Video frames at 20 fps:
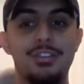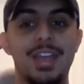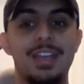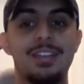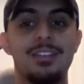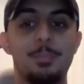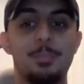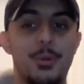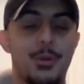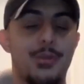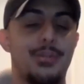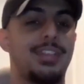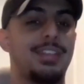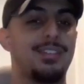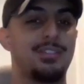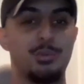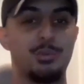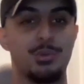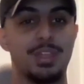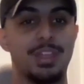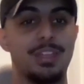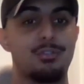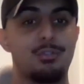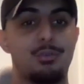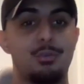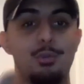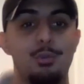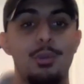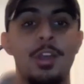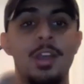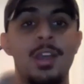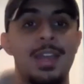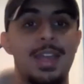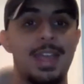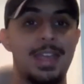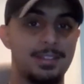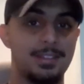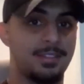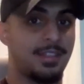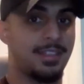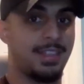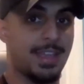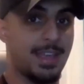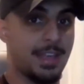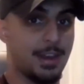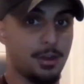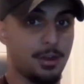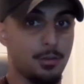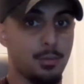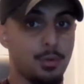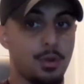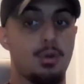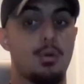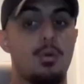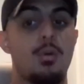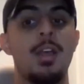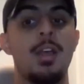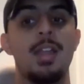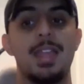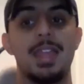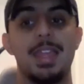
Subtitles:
as Perth is looking to enter the NRL